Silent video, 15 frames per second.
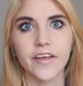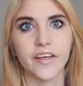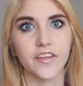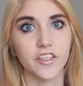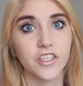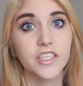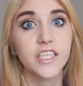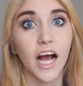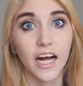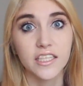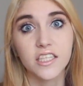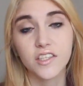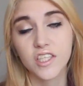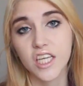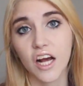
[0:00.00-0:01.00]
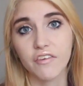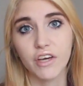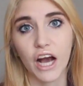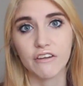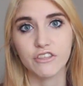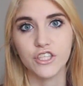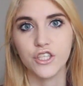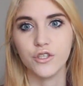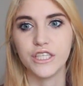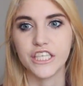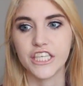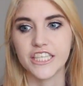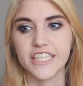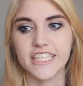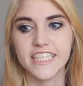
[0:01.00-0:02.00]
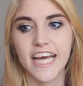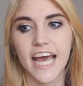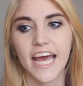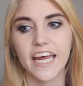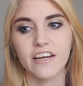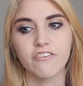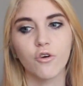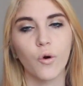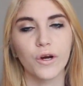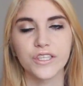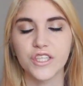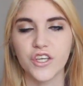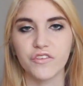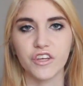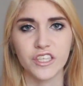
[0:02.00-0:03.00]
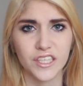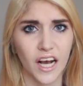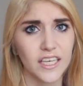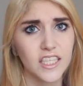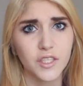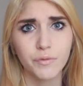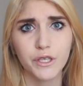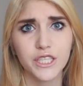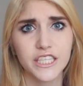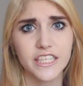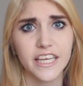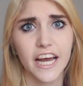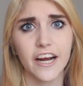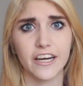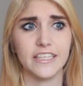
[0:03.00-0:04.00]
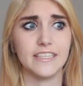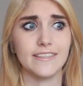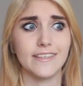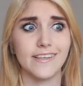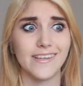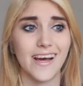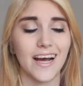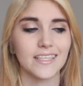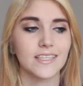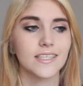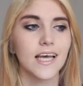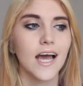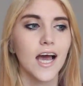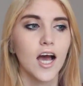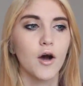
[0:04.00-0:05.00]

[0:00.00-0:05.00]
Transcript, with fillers: Like, there's tons of stuff you have to do during the day, and of course, you know, if there's customers in there, it's nuts.